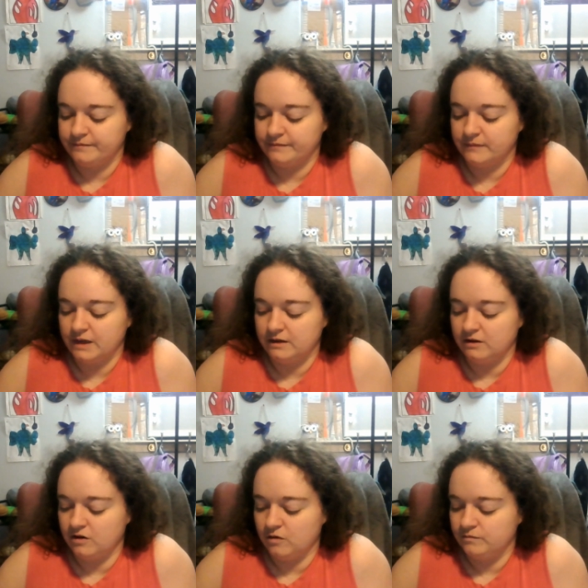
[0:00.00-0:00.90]
You
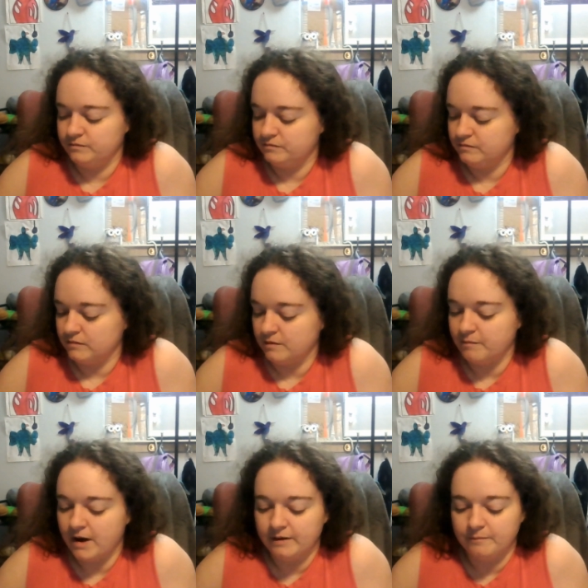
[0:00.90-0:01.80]
know,
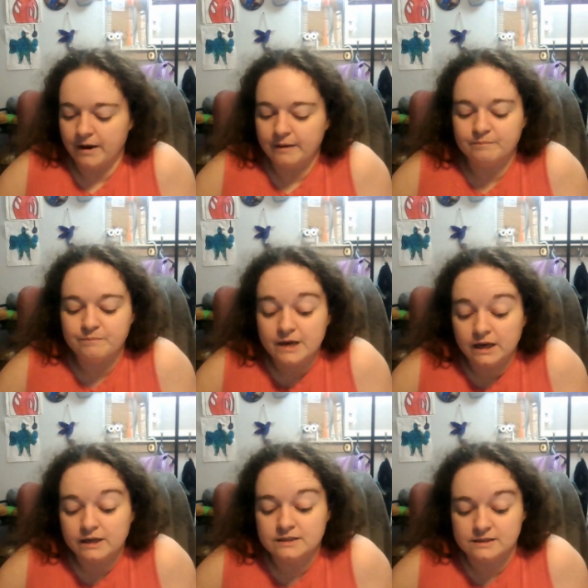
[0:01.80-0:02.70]
my
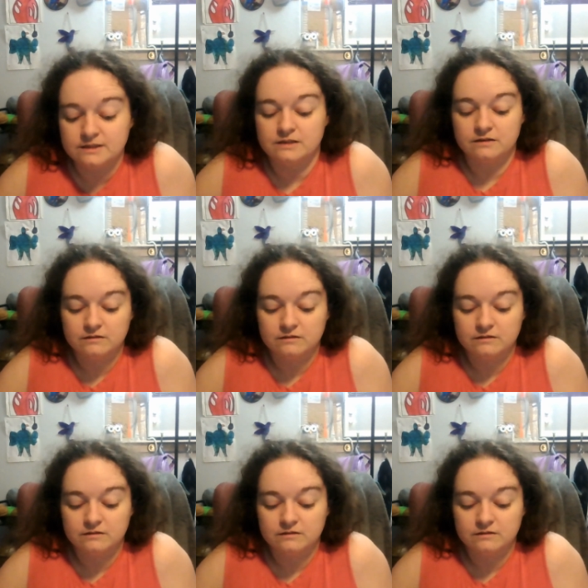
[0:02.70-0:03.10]
biggest